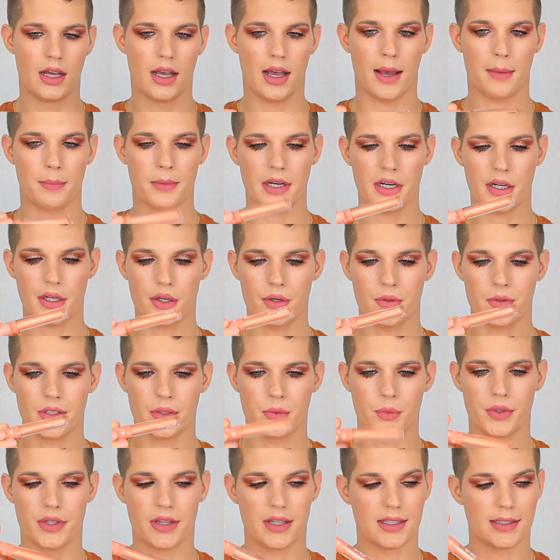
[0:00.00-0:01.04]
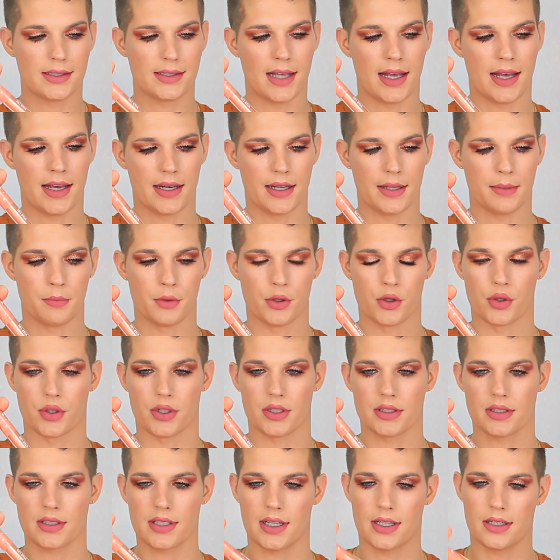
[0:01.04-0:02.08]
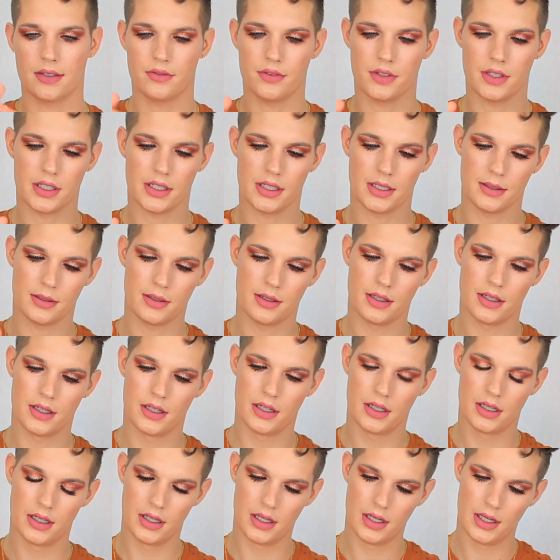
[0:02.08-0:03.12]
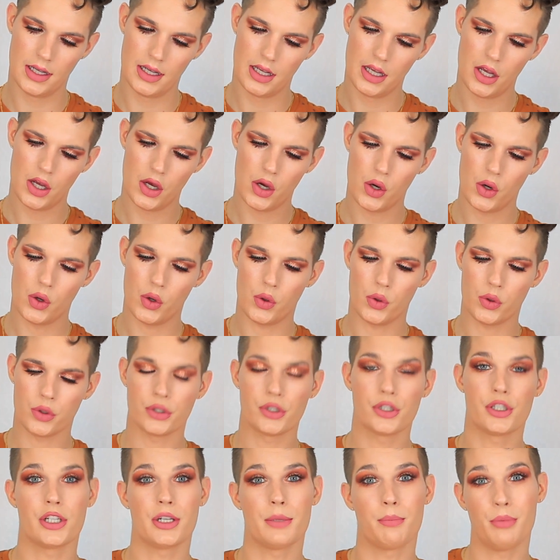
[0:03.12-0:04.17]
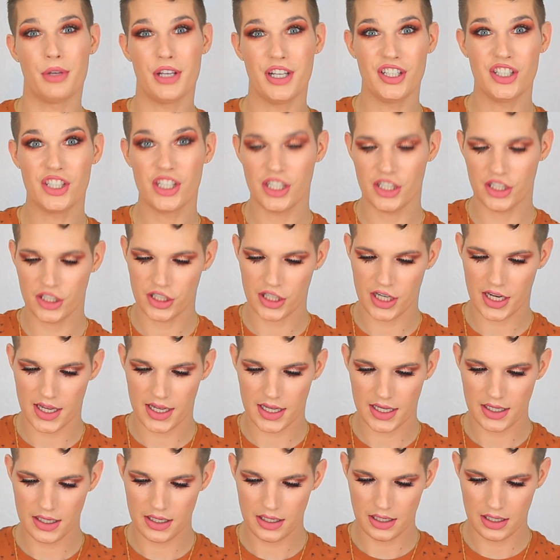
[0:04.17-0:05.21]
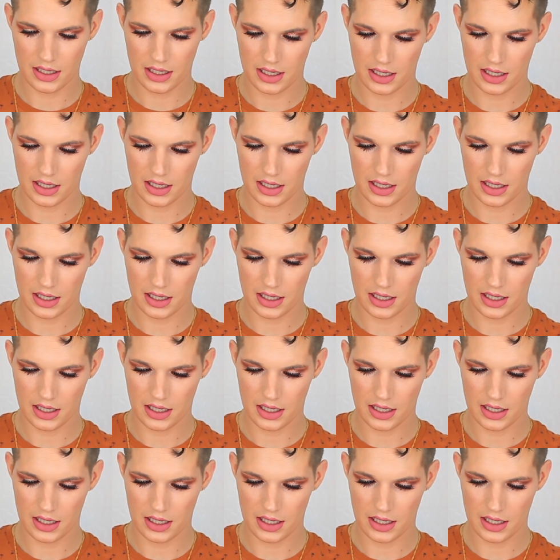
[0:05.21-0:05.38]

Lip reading: I'm going to go in with this Honeymoon. It's kind of a orangey peachy shade.